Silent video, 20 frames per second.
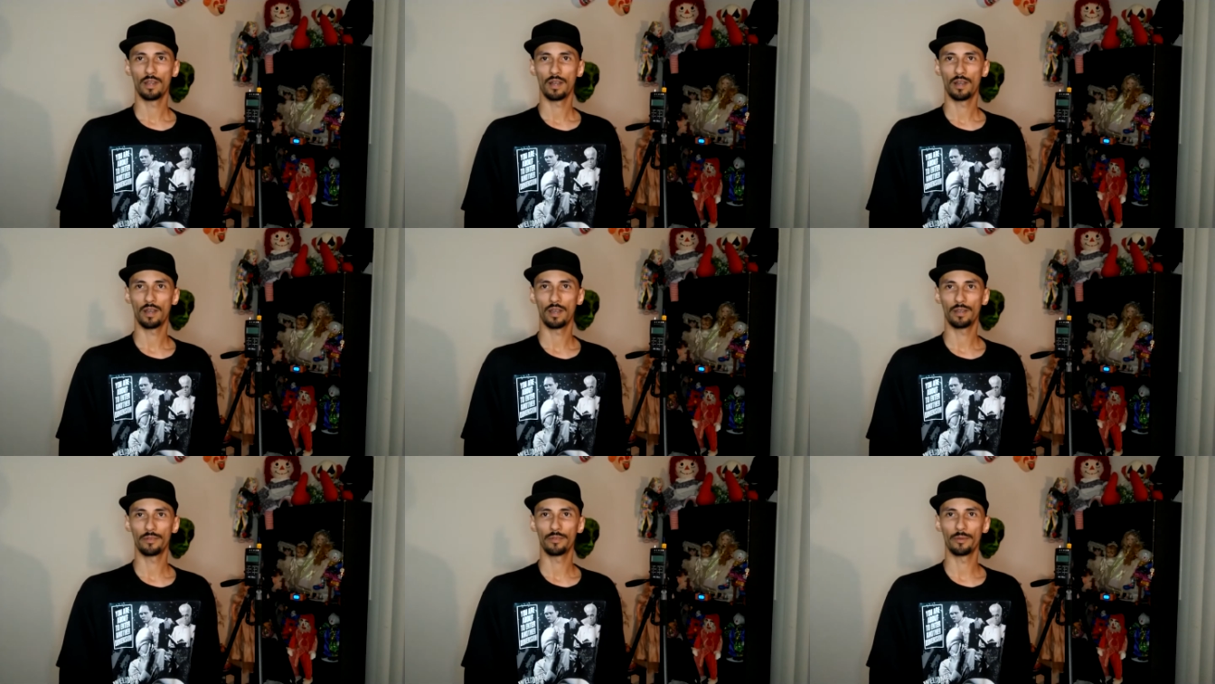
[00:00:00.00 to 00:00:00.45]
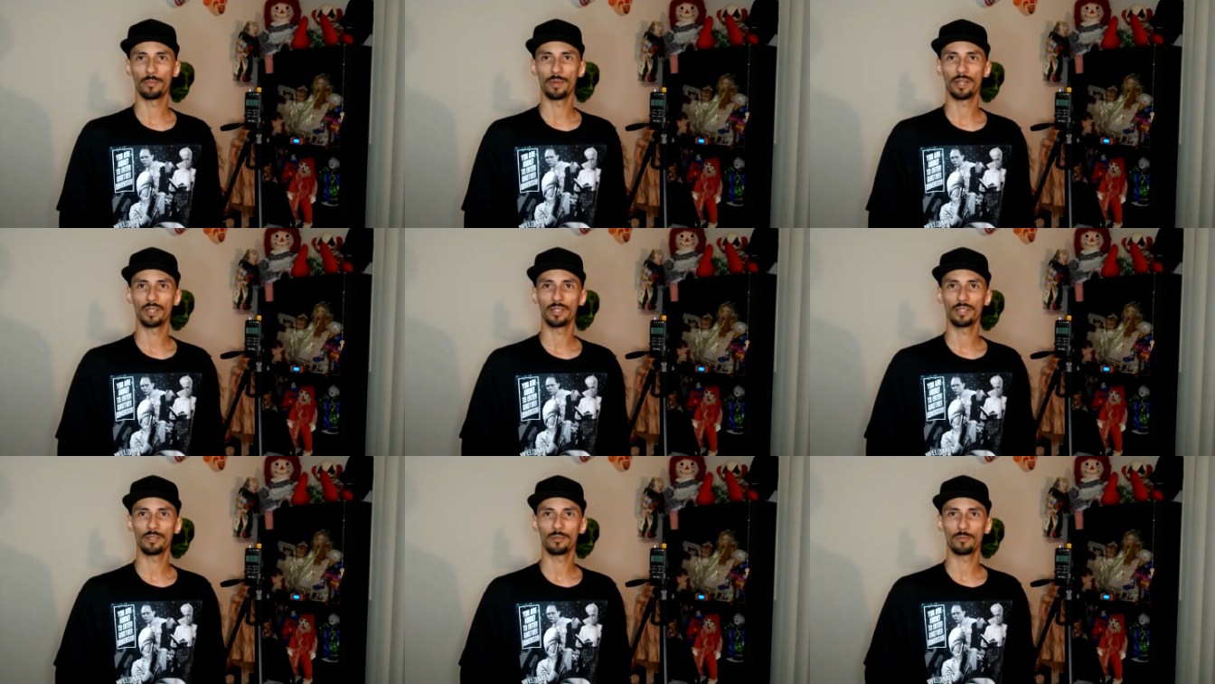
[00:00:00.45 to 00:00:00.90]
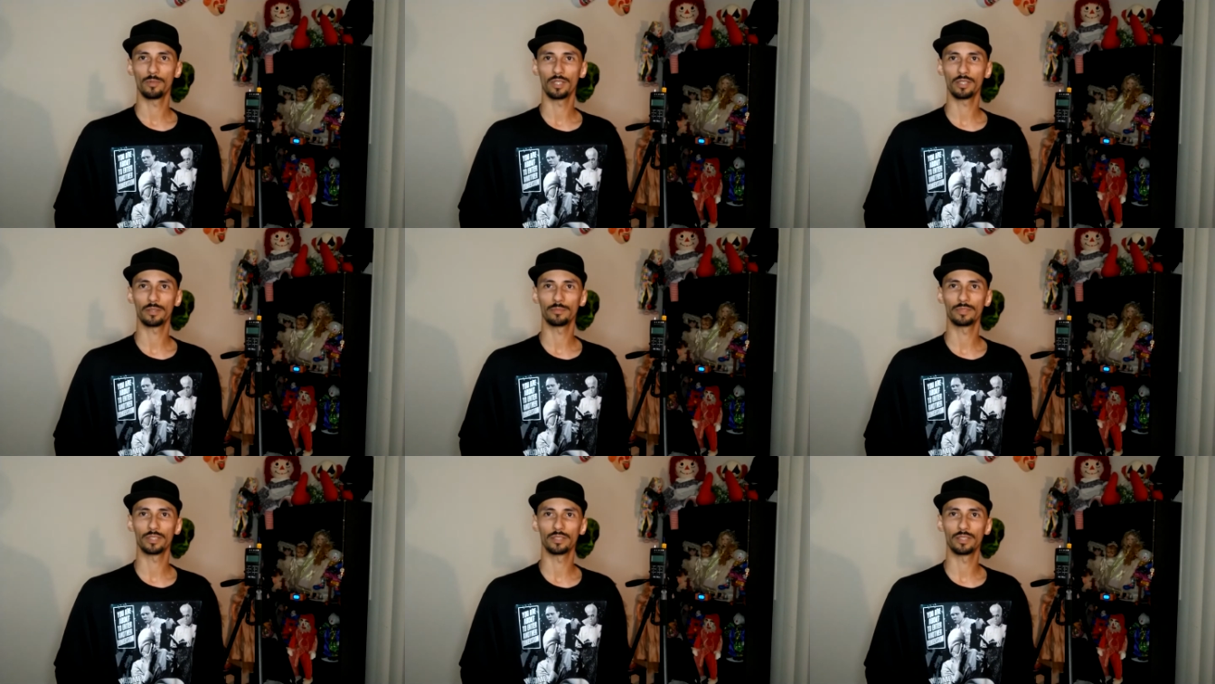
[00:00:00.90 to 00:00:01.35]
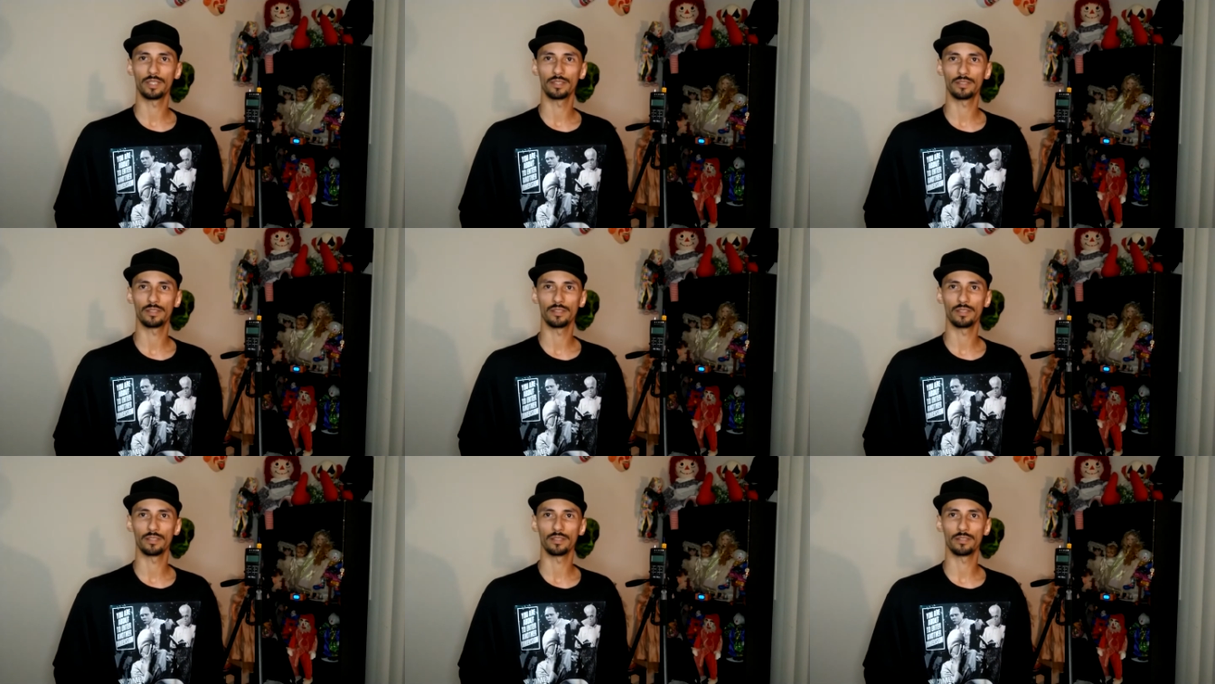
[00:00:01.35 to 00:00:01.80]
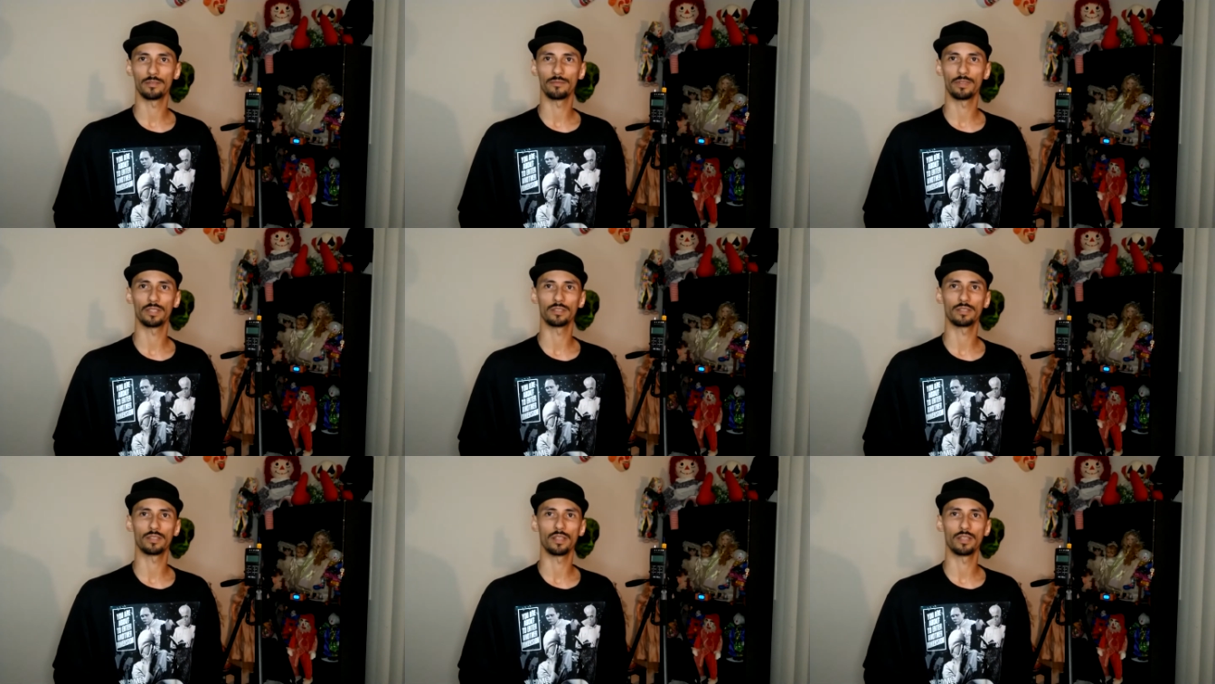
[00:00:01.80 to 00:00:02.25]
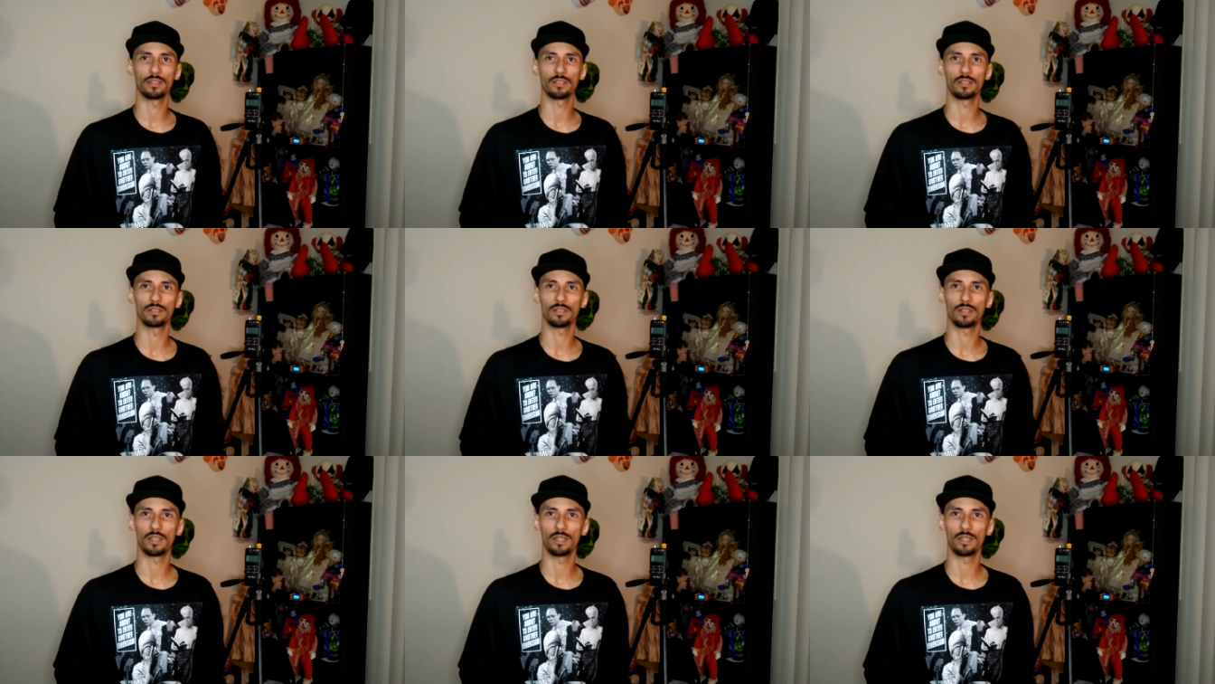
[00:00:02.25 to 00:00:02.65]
Hi everybody, welcome to Dead Serious Investigations.